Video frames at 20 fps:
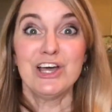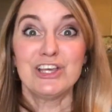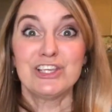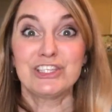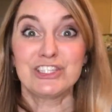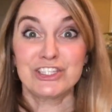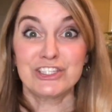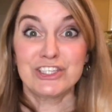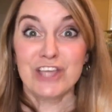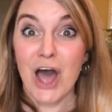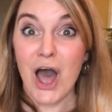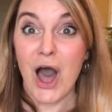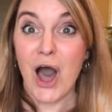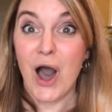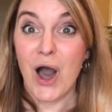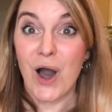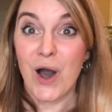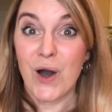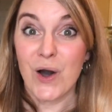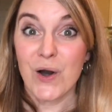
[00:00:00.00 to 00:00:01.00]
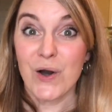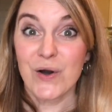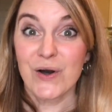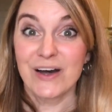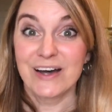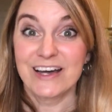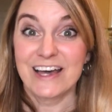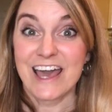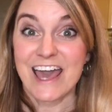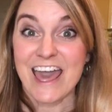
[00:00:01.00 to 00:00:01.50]
So
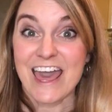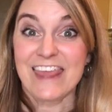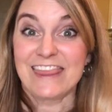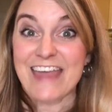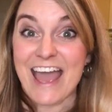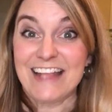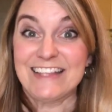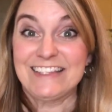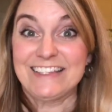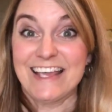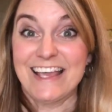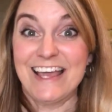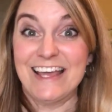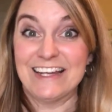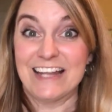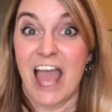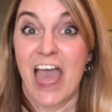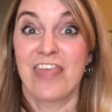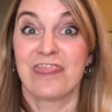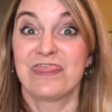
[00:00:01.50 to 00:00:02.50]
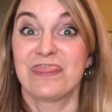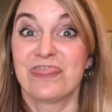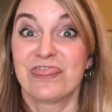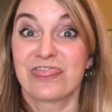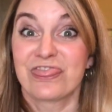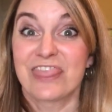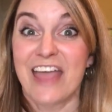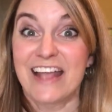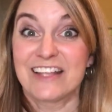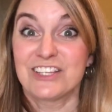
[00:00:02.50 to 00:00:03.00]
that's it.
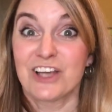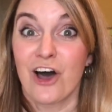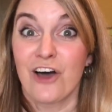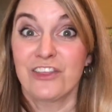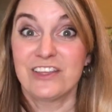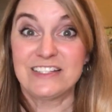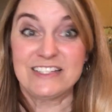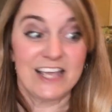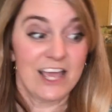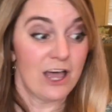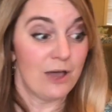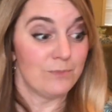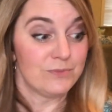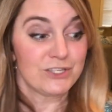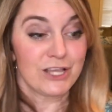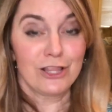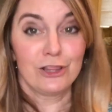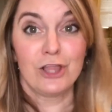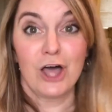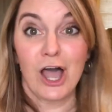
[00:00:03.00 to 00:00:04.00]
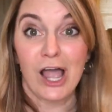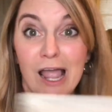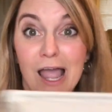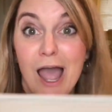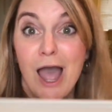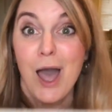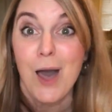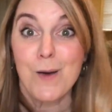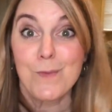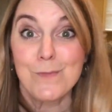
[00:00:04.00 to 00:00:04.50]
That's all the tips. And look,
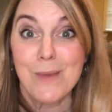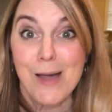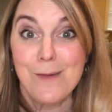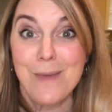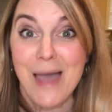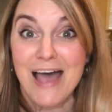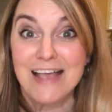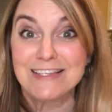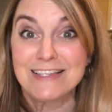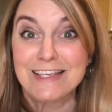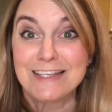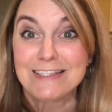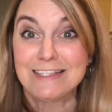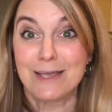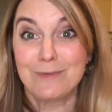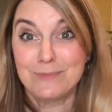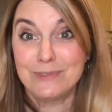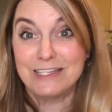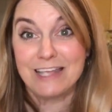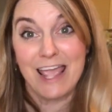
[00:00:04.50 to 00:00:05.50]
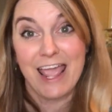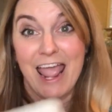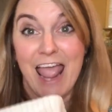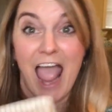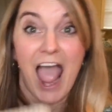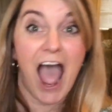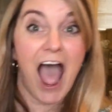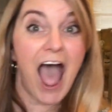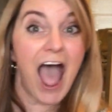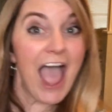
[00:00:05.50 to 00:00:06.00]
my basket's
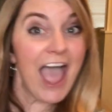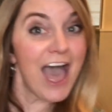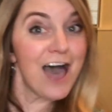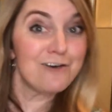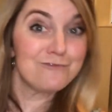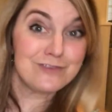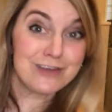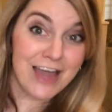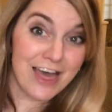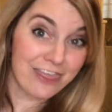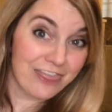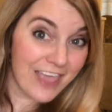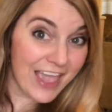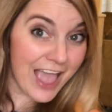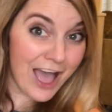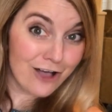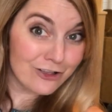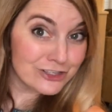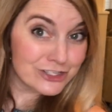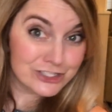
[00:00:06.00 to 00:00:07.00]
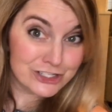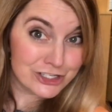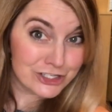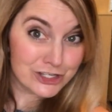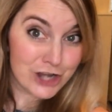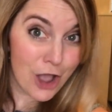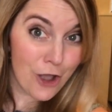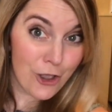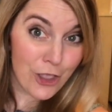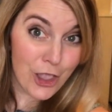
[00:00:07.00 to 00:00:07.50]
empty. I have nothing else to
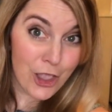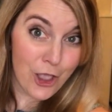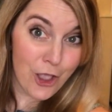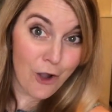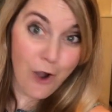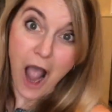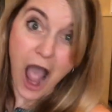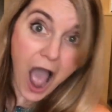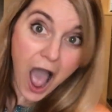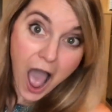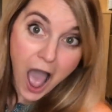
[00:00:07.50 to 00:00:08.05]
show you.